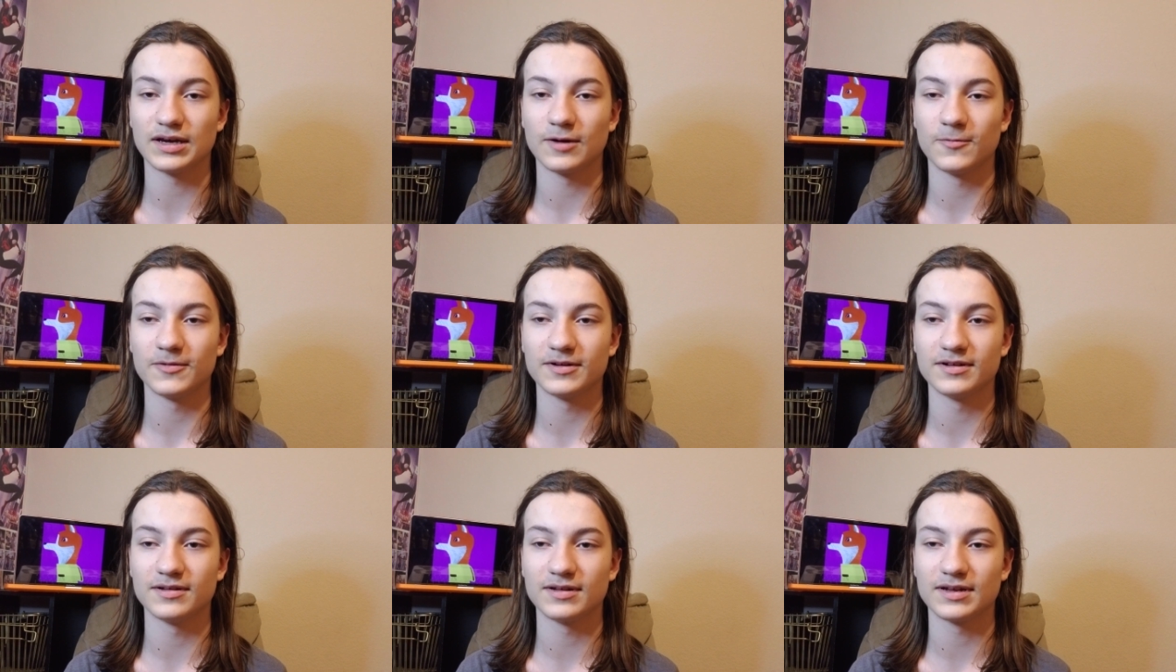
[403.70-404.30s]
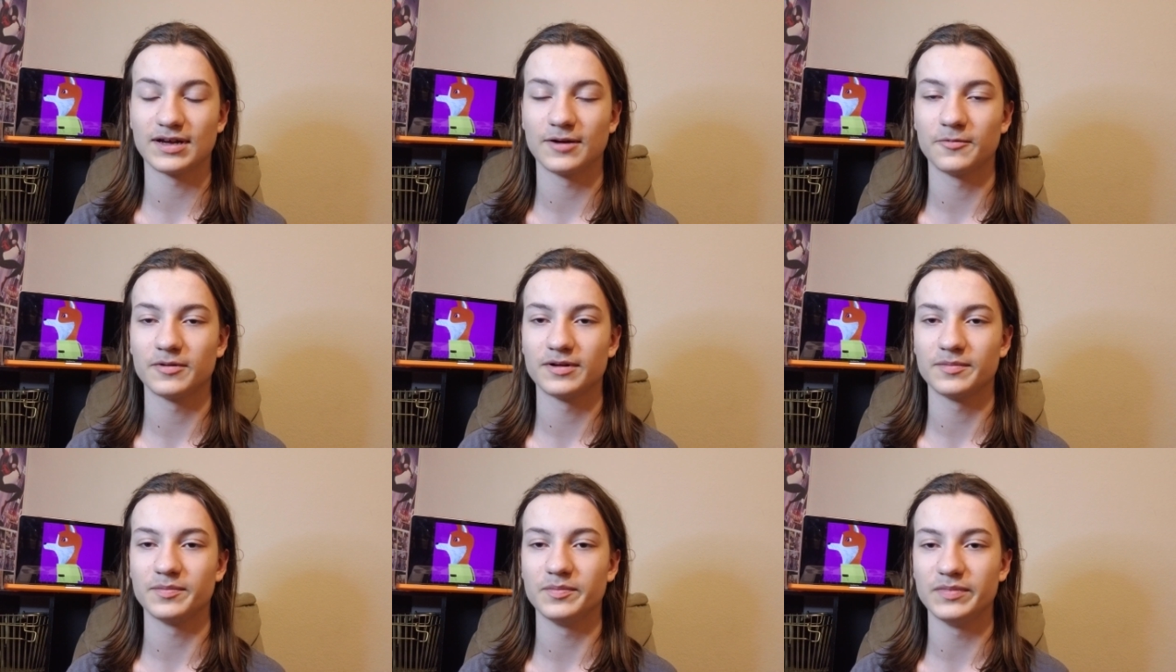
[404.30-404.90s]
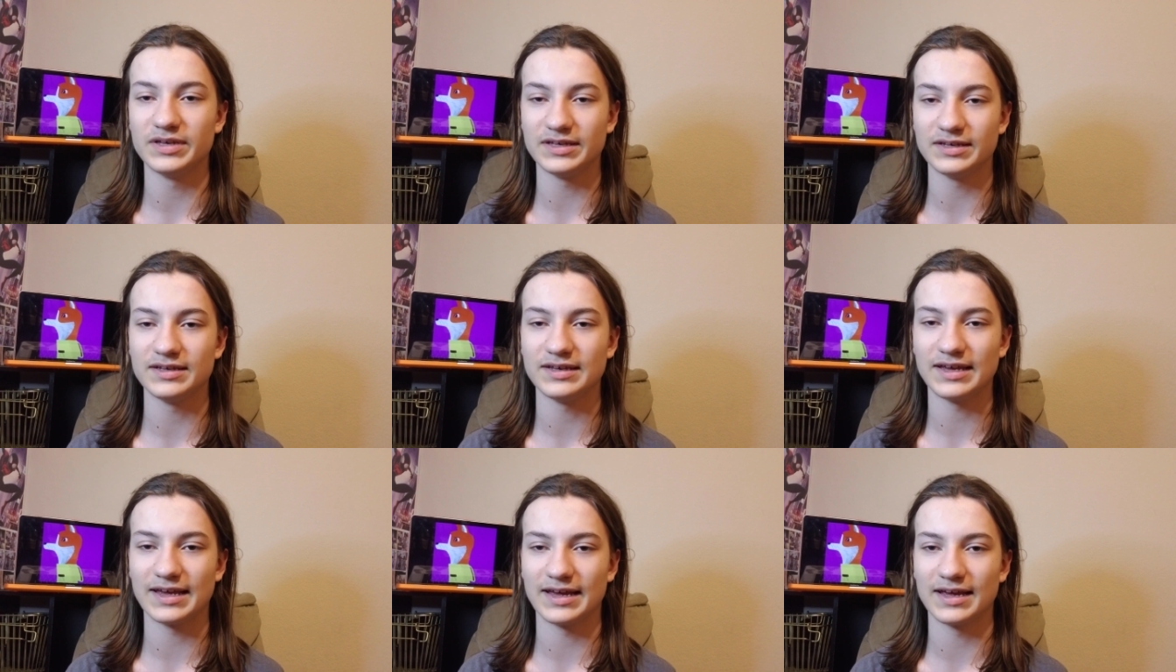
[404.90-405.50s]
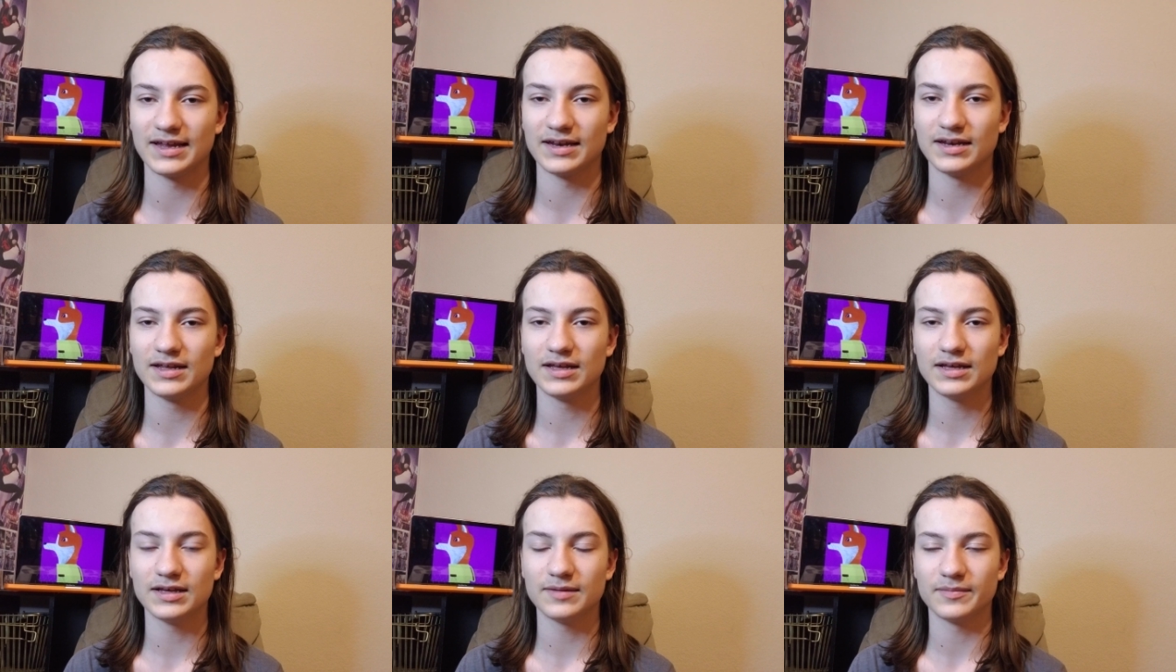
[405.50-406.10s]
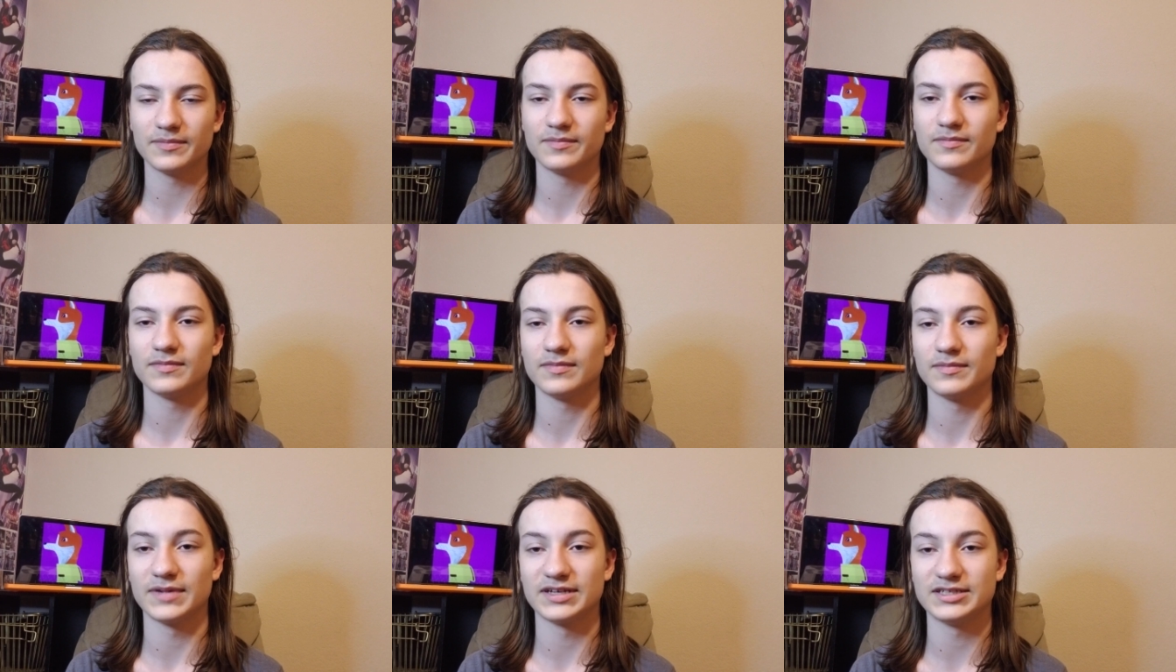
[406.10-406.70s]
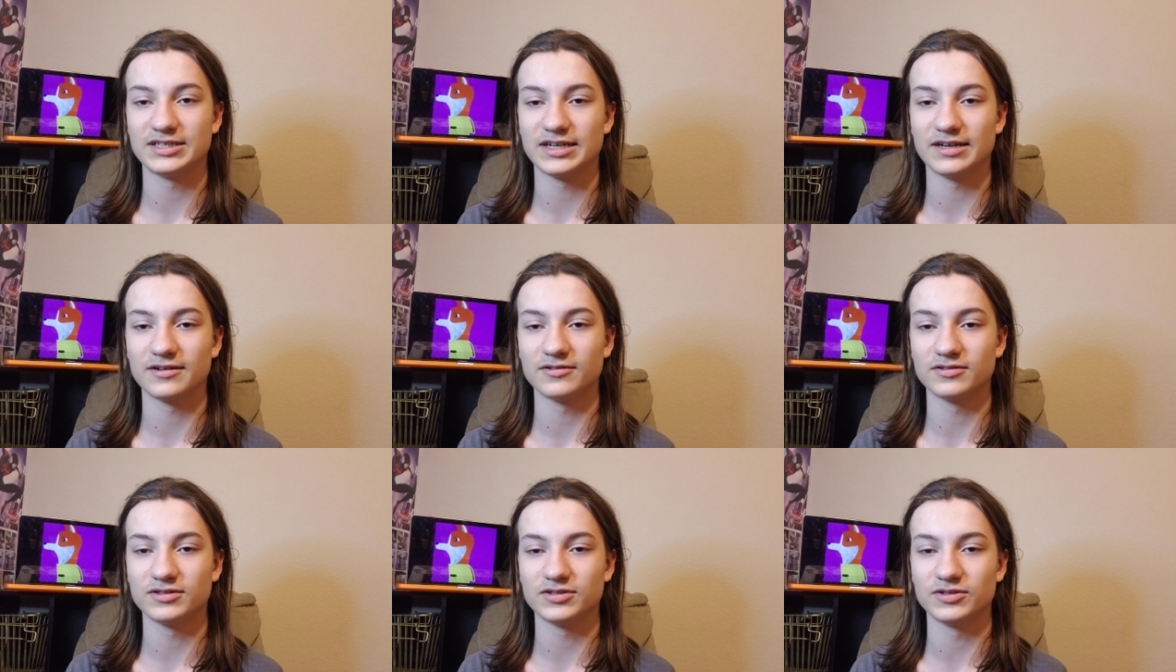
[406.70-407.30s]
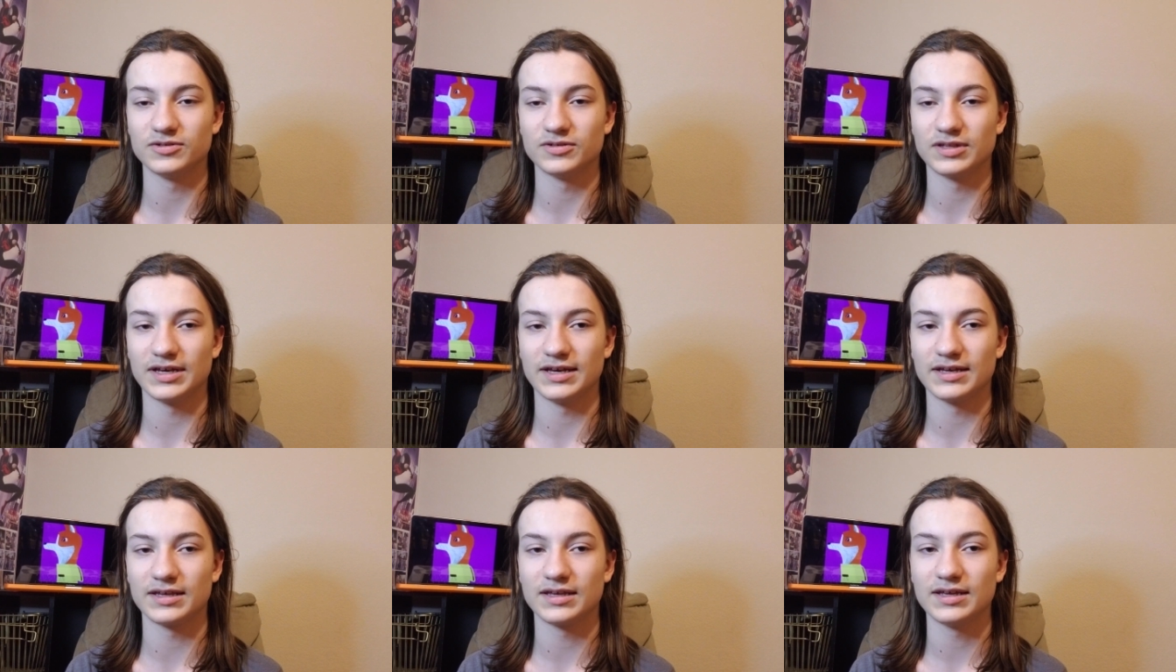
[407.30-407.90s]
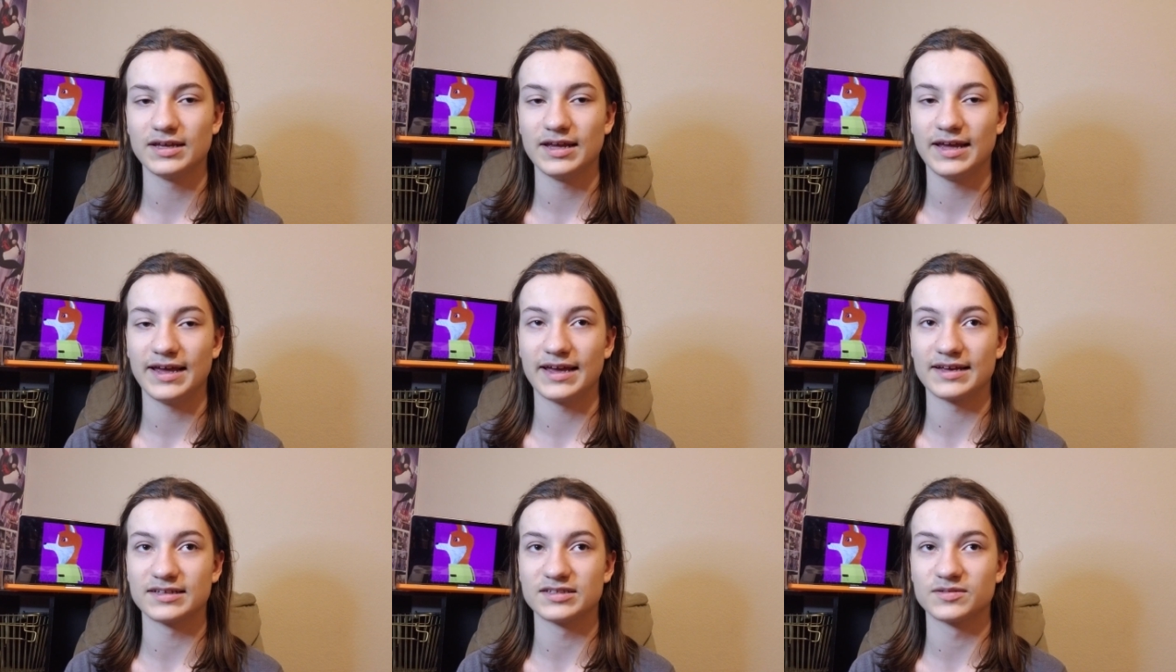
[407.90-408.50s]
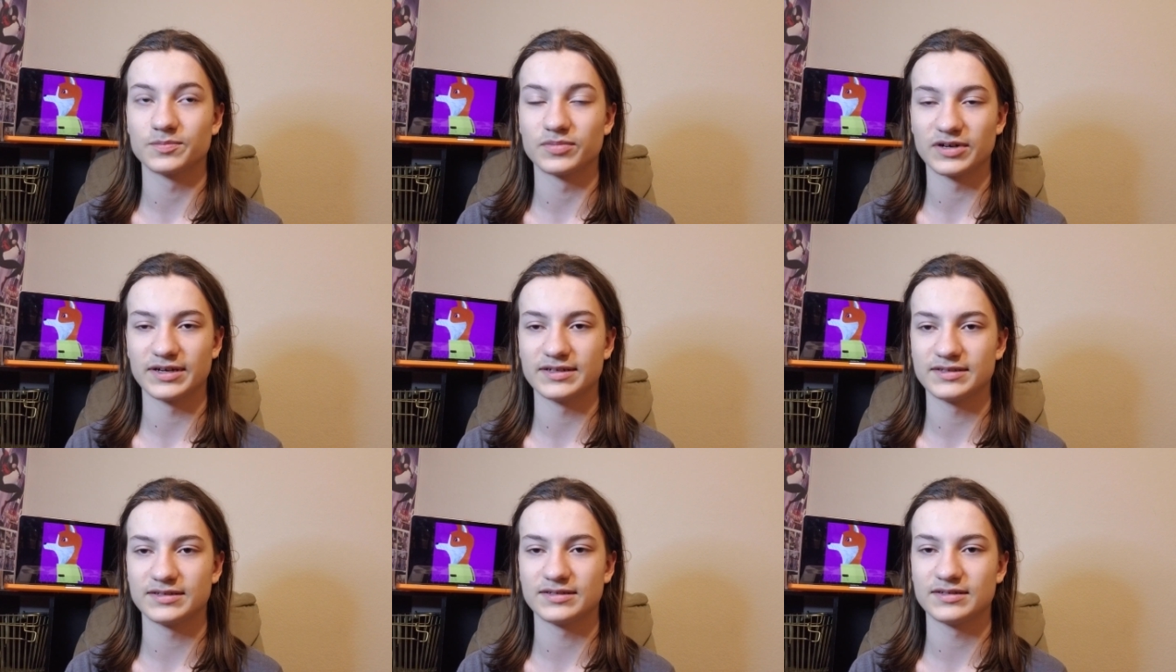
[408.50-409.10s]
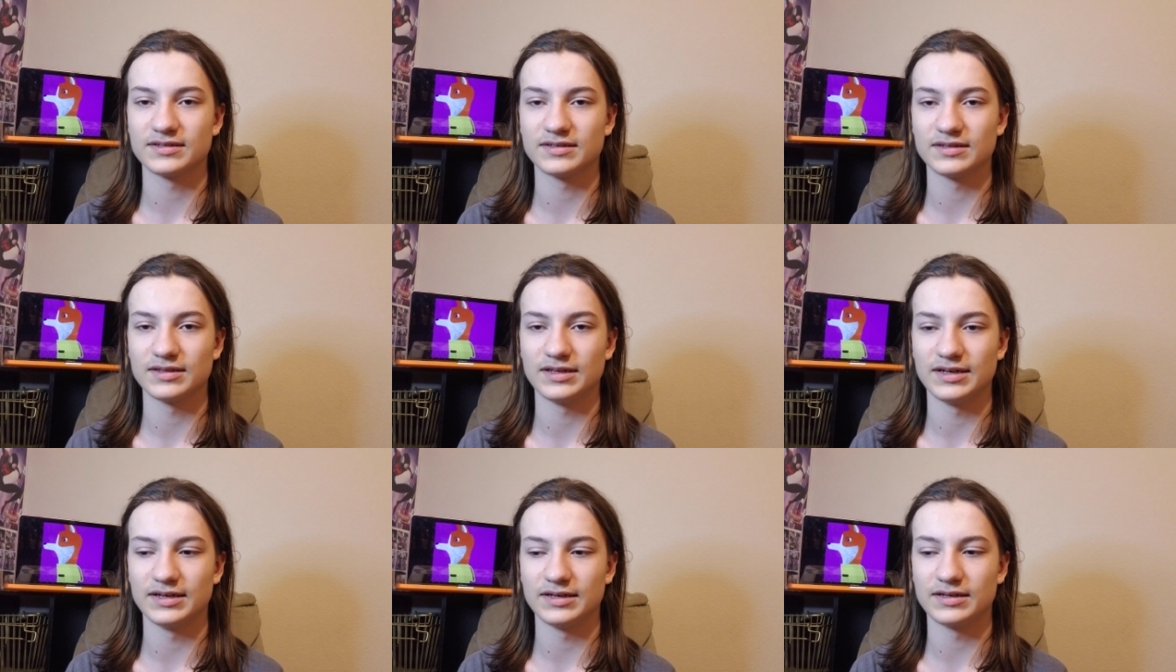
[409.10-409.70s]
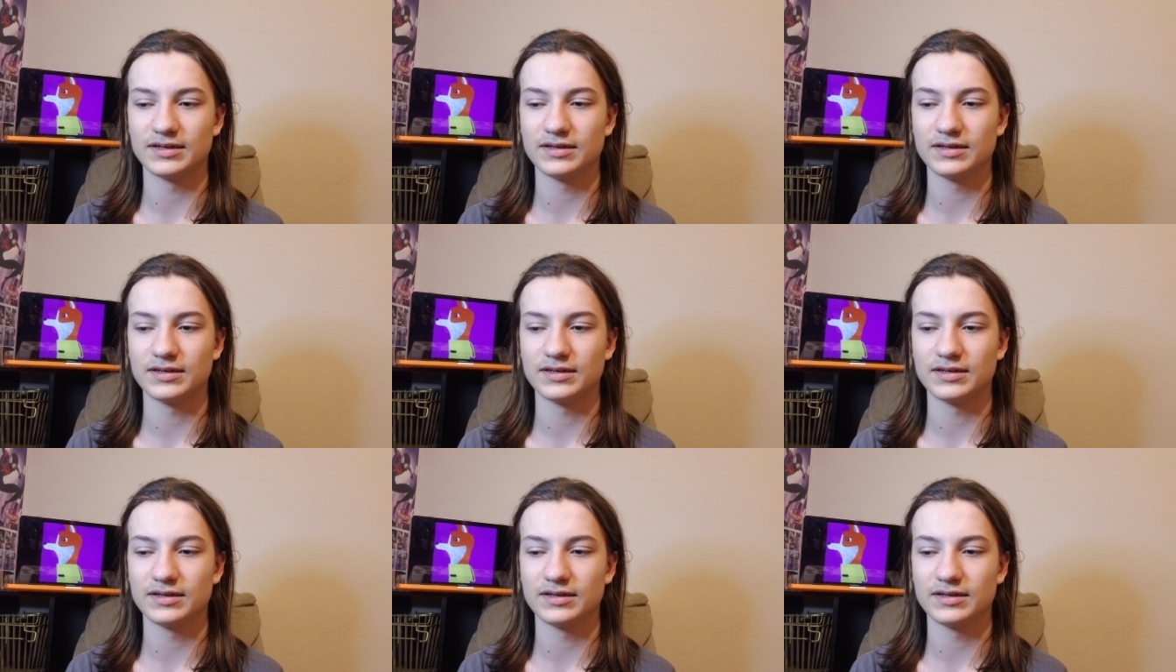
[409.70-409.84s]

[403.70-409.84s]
want I want me and my channel to like express like